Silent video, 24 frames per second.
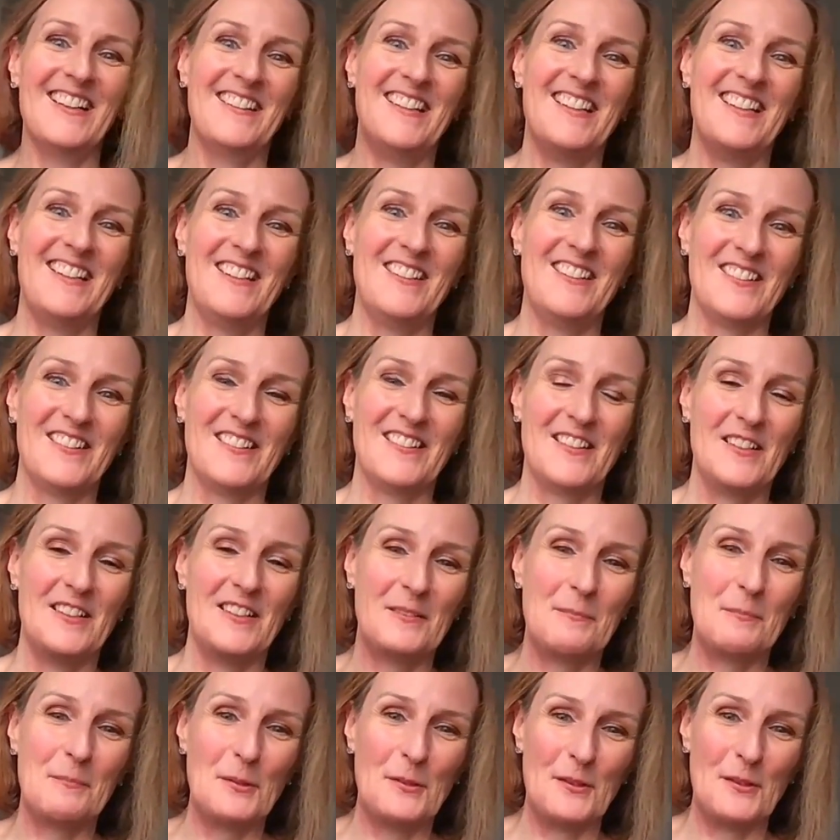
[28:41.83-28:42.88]
And then it just
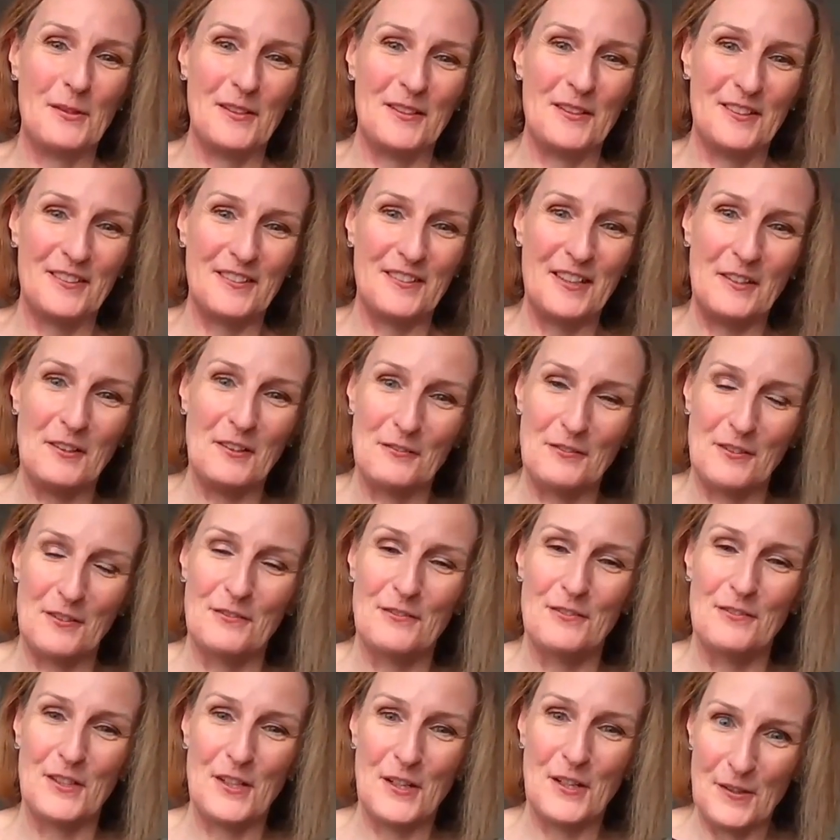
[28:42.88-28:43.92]
gets put on a shelf and
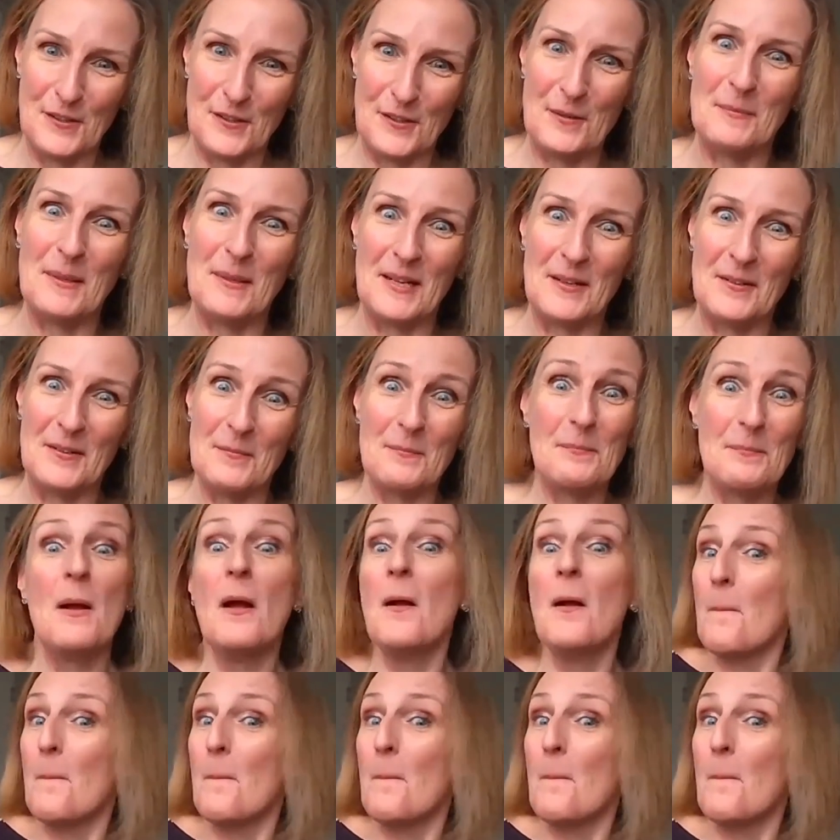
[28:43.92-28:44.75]
forgotten about.